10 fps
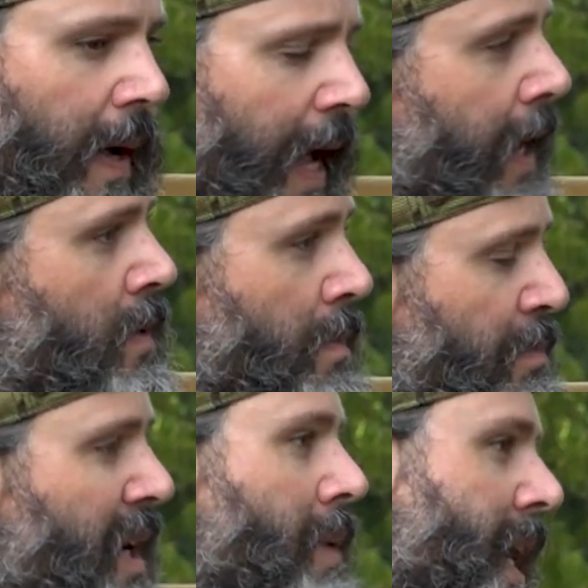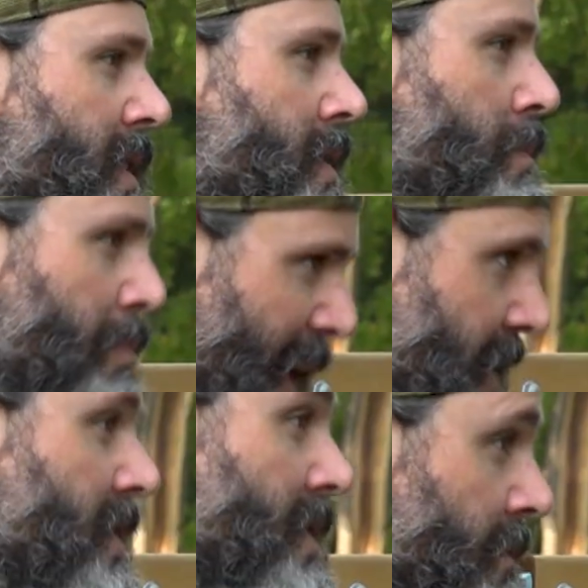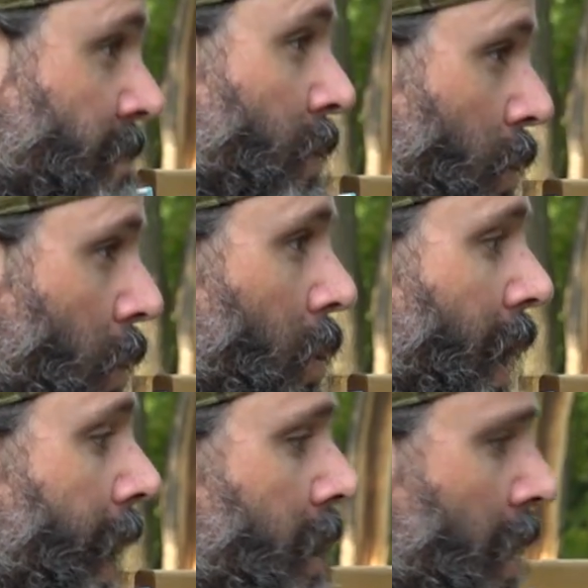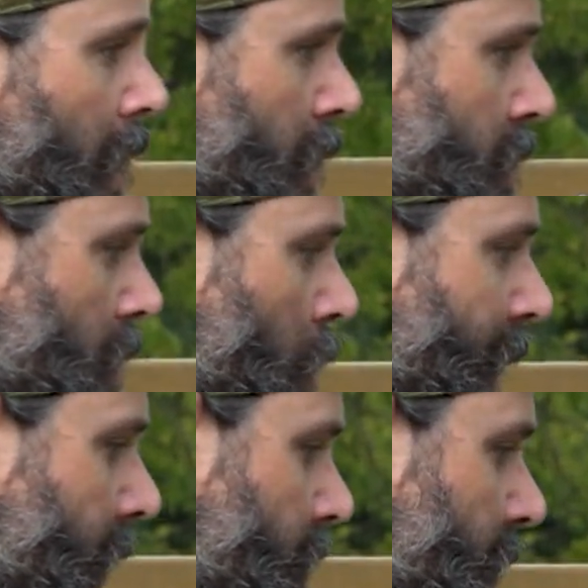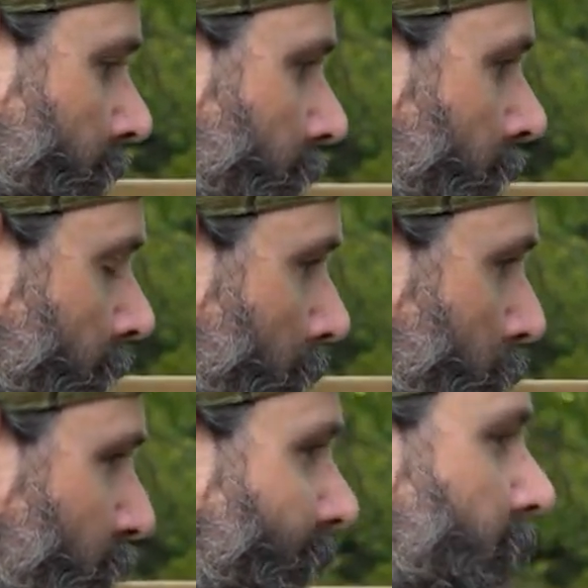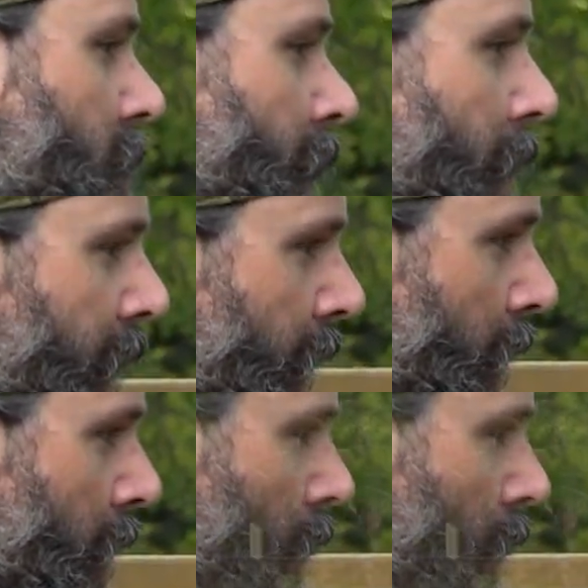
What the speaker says: and minimize pests. Okay. So we have a perennial area